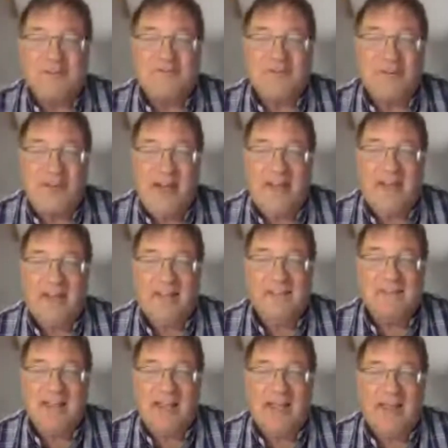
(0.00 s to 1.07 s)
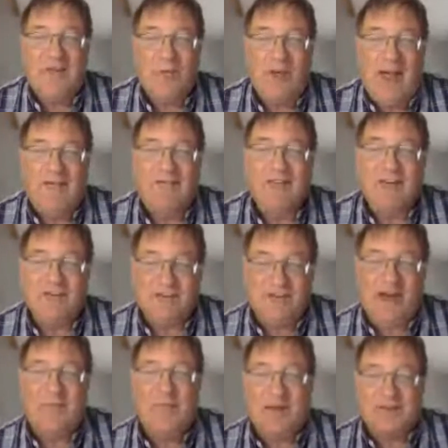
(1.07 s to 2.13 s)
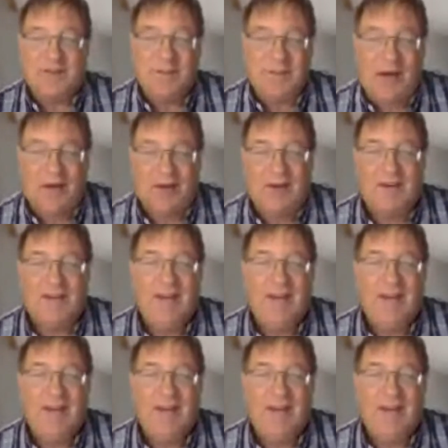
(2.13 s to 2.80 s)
for decades and we haven't done much about it.